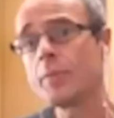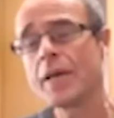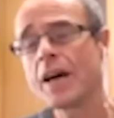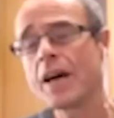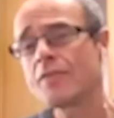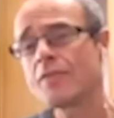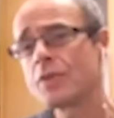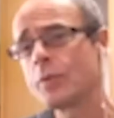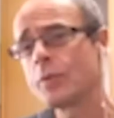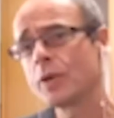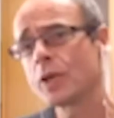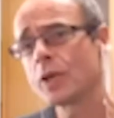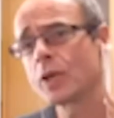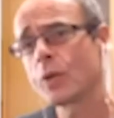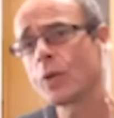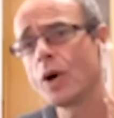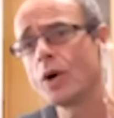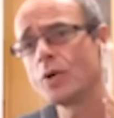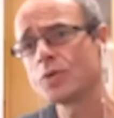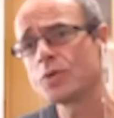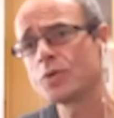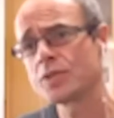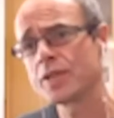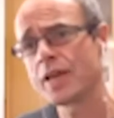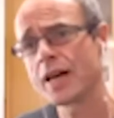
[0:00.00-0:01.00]
mean, everyone
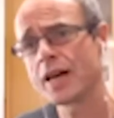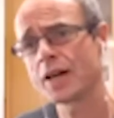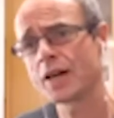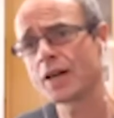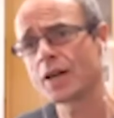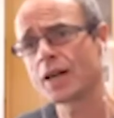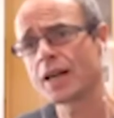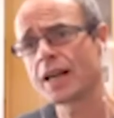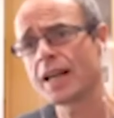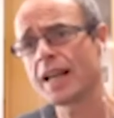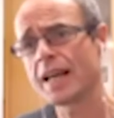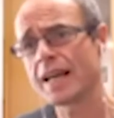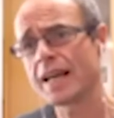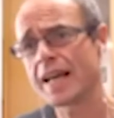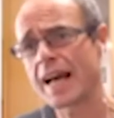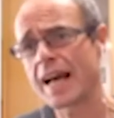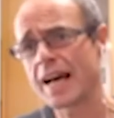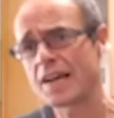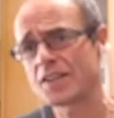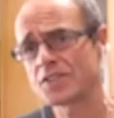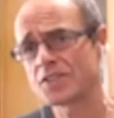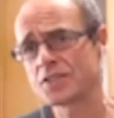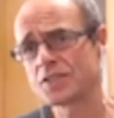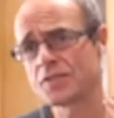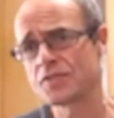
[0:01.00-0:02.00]
quotes that Clay
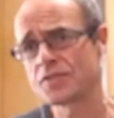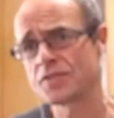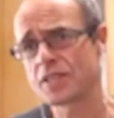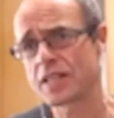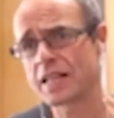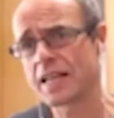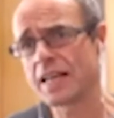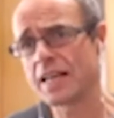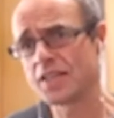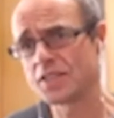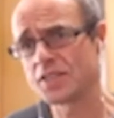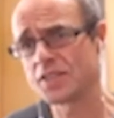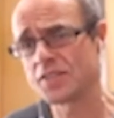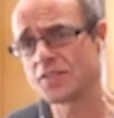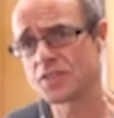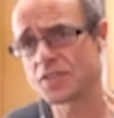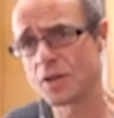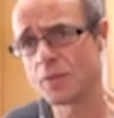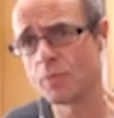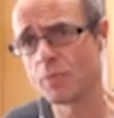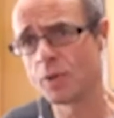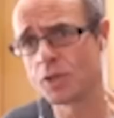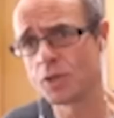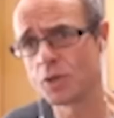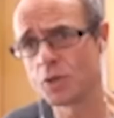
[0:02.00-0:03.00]
Cass of, case of
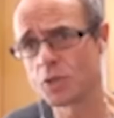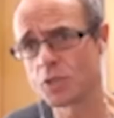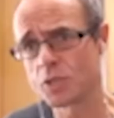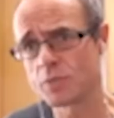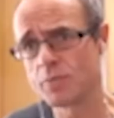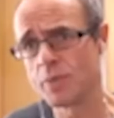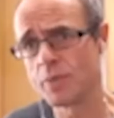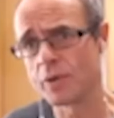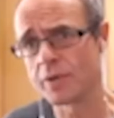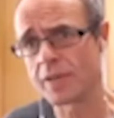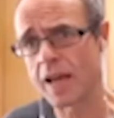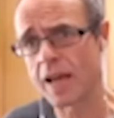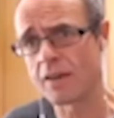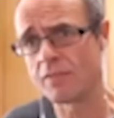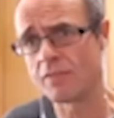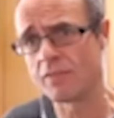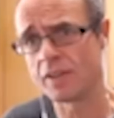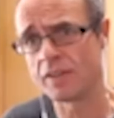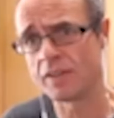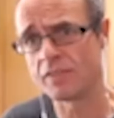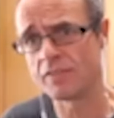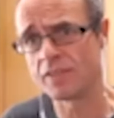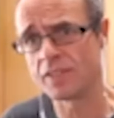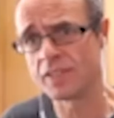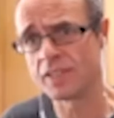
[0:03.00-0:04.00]
someone who smoked
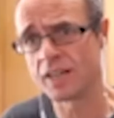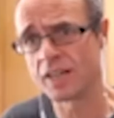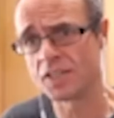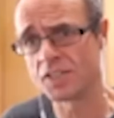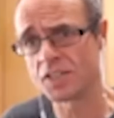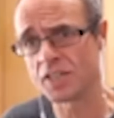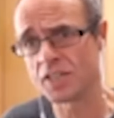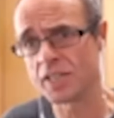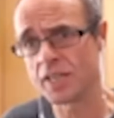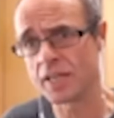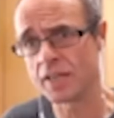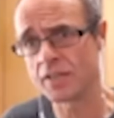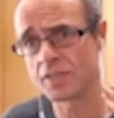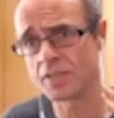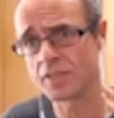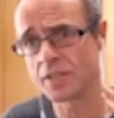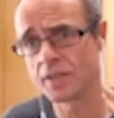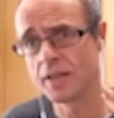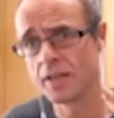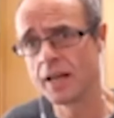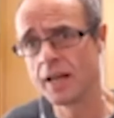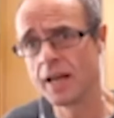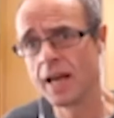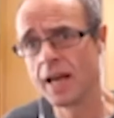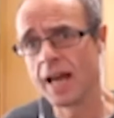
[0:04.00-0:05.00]
heavily for 90 years
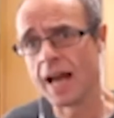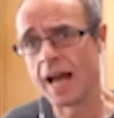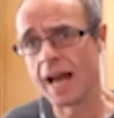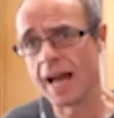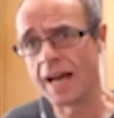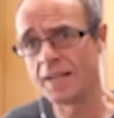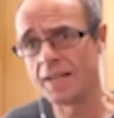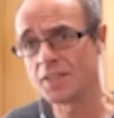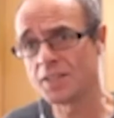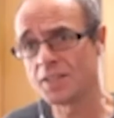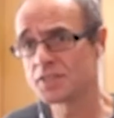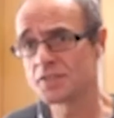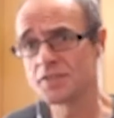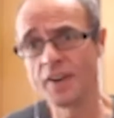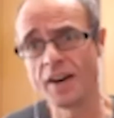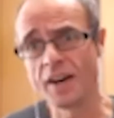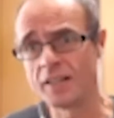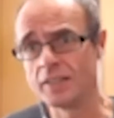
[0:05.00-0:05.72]
and it's yep.